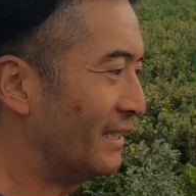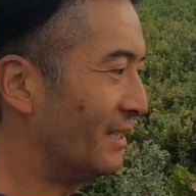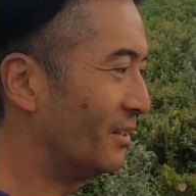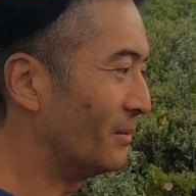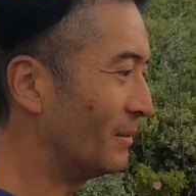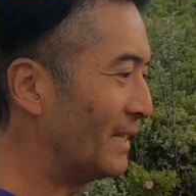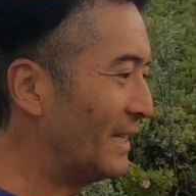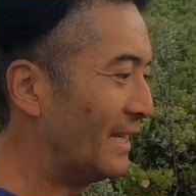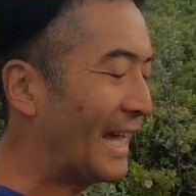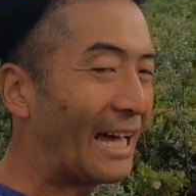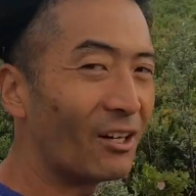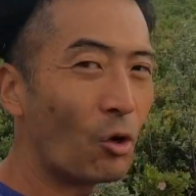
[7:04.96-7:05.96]
you know,
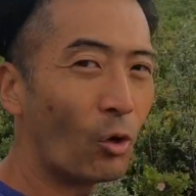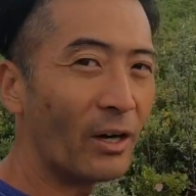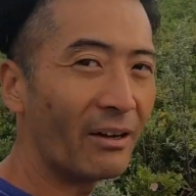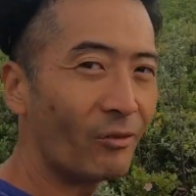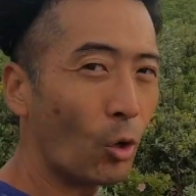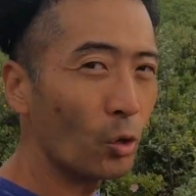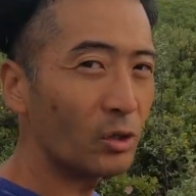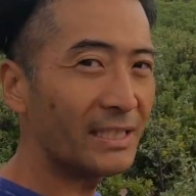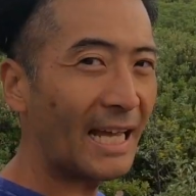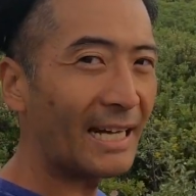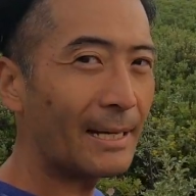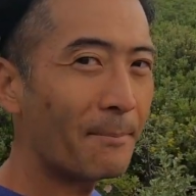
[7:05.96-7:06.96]
in the category of goal
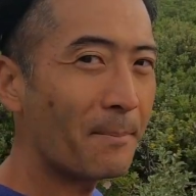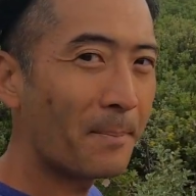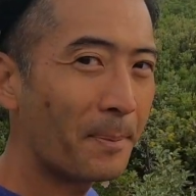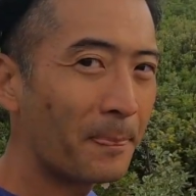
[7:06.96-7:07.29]
setting.